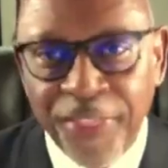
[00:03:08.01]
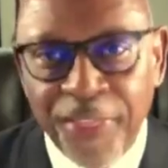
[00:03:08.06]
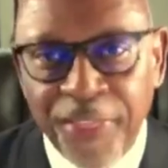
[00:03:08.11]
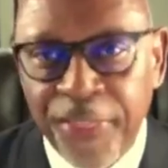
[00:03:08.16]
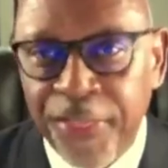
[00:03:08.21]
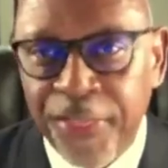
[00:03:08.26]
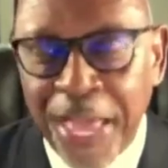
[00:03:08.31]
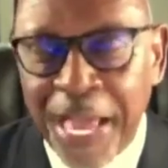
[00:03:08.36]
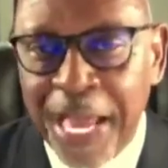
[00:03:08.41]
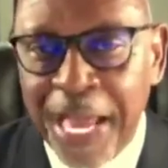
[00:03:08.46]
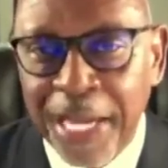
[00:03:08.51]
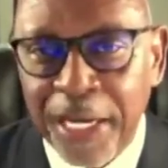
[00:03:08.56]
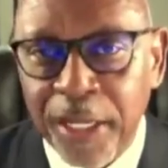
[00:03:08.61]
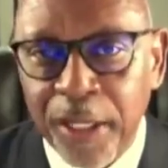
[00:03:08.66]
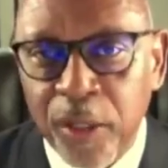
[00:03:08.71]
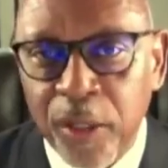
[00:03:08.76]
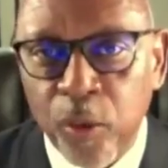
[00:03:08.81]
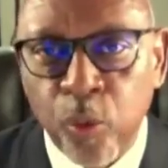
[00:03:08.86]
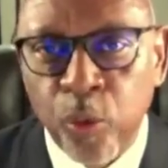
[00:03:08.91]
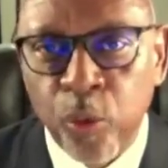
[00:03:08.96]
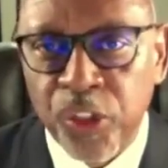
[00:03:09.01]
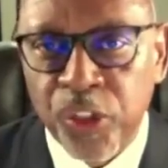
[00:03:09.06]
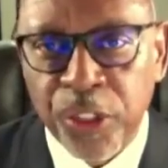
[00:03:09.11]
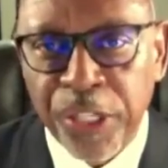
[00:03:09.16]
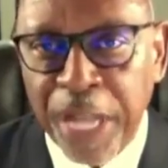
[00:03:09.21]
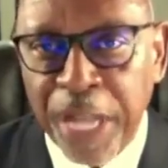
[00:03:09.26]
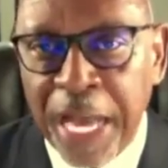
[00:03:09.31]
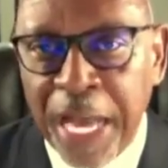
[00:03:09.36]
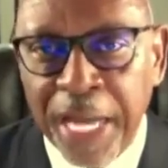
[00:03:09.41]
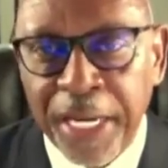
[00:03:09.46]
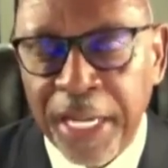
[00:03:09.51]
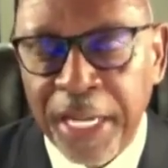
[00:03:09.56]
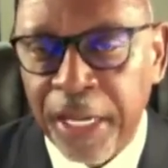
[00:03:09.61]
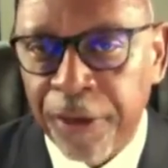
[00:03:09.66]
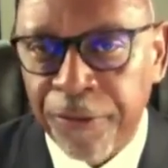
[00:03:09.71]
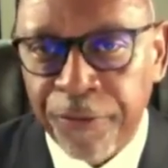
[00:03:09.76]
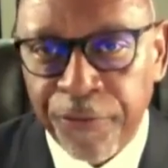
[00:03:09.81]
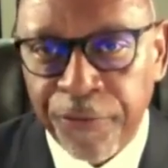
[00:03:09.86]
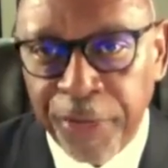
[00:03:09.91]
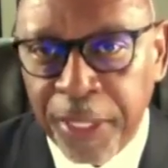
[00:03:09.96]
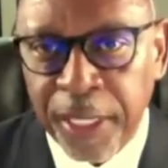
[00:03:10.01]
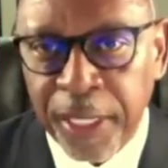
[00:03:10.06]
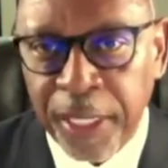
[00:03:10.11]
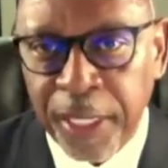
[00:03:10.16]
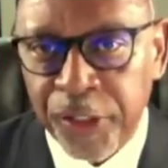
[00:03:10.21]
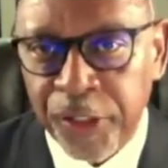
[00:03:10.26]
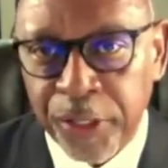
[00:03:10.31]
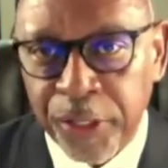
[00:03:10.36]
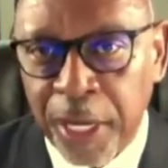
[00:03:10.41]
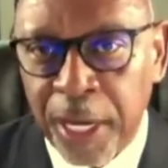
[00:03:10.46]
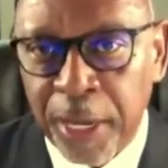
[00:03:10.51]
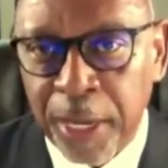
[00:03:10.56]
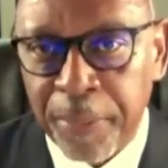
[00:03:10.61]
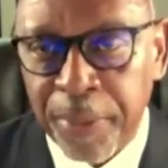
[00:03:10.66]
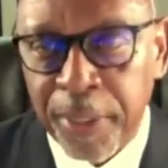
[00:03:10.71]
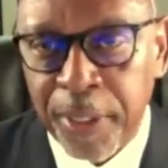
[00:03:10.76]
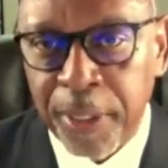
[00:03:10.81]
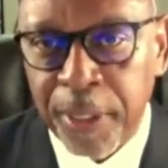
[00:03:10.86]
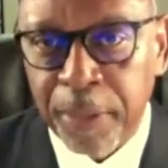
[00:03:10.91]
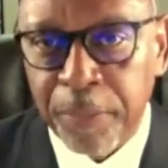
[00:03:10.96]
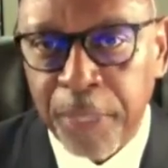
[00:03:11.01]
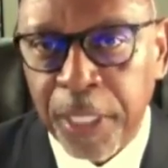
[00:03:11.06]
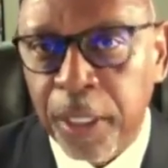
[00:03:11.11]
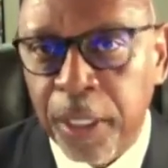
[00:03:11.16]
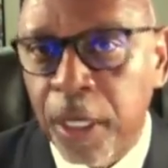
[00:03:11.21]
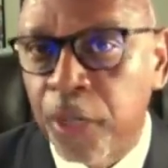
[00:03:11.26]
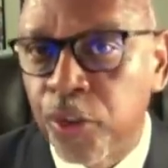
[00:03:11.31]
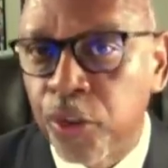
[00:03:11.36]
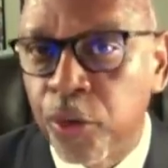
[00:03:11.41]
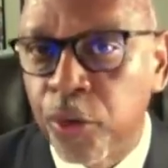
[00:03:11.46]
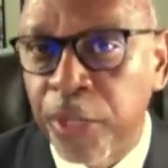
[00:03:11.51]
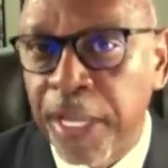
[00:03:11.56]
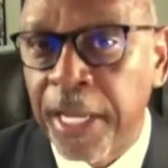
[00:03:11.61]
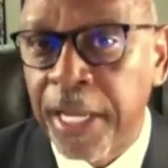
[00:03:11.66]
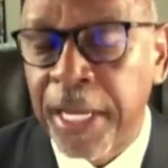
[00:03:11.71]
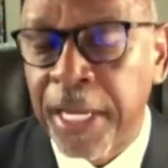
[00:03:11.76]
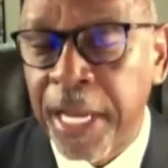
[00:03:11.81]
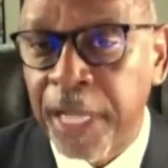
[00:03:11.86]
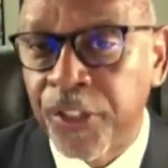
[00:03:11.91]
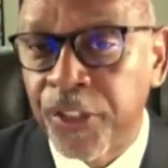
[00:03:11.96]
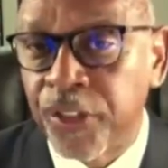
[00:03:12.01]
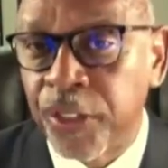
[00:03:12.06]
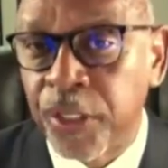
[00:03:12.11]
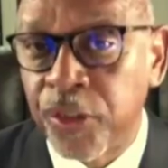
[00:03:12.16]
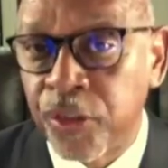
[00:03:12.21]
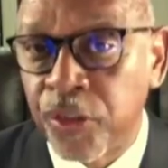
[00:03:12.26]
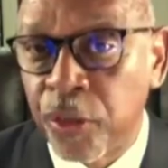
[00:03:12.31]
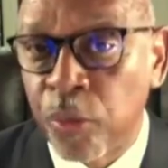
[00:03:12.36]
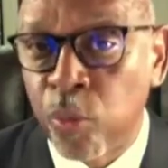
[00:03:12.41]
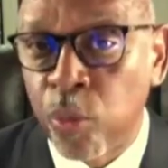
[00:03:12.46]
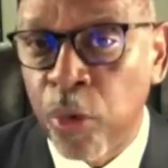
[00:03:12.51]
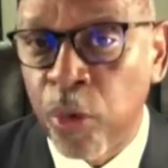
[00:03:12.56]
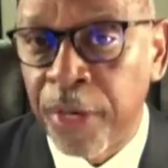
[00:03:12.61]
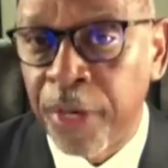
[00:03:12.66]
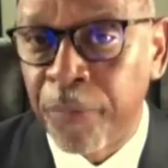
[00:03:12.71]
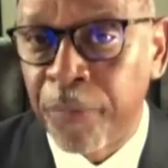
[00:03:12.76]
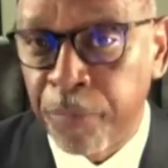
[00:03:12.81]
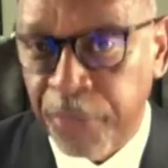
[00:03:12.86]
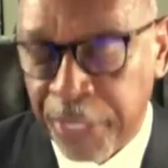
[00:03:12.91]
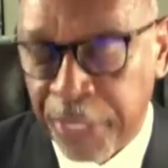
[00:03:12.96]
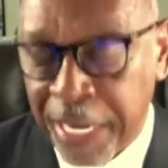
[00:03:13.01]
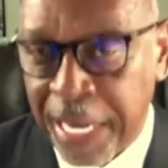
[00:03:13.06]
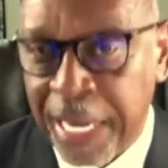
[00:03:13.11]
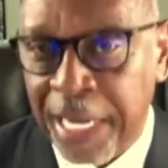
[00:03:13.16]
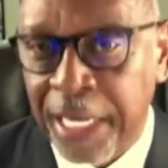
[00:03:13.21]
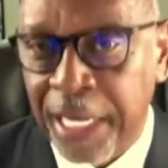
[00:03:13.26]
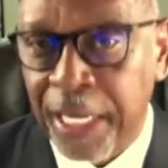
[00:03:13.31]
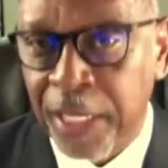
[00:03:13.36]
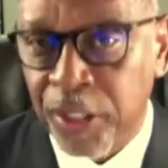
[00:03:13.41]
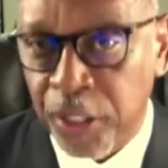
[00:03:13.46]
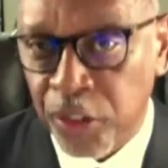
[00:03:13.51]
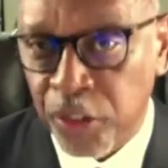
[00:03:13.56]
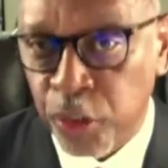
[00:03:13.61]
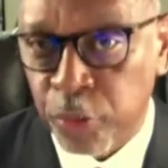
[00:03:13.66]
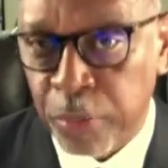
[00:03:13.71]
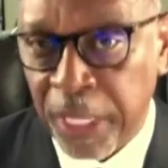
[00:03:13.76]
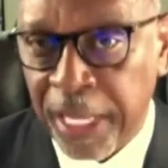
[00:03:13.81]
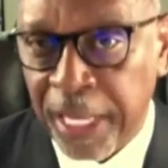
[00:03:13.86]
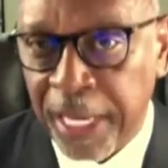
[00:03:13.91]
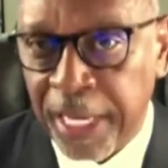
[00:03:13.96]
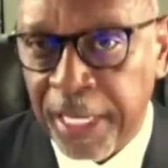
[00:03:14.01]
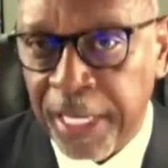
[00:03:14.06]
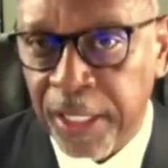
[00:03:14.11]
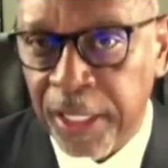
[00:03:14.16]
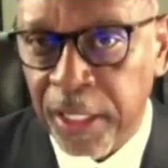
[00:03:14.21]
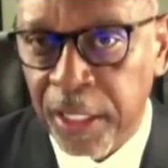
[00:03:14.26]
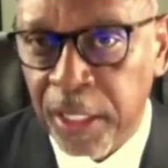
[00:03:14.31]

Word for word: That was not a felony stop because you cannot see someone tag displayed.